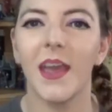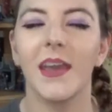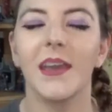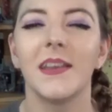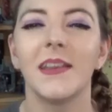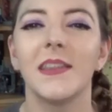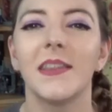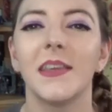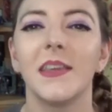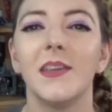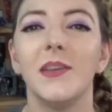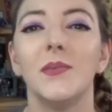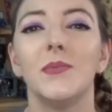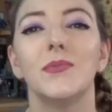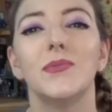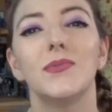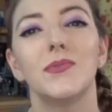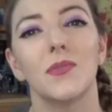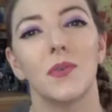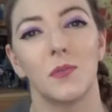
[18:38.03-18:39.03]
And thank you
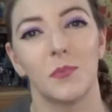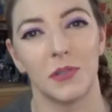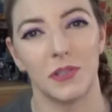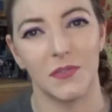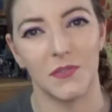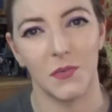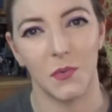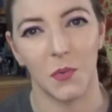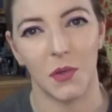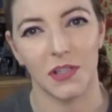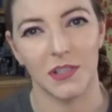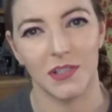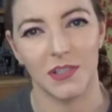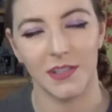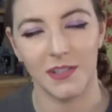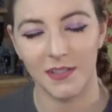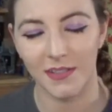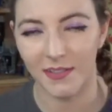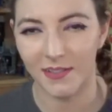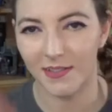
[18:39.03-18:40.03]
so much for
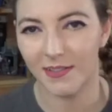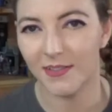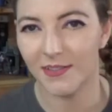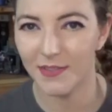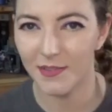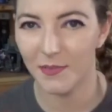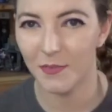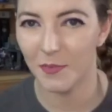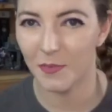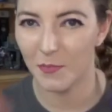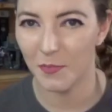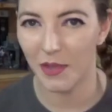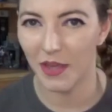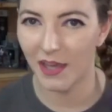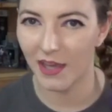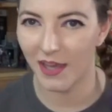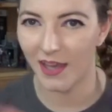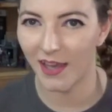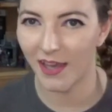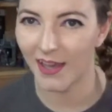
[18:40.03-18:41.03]
watching.
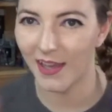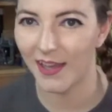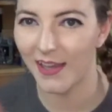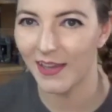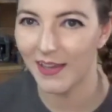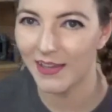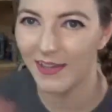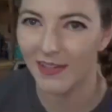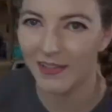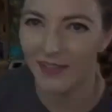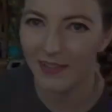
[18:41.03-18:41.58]
Bye!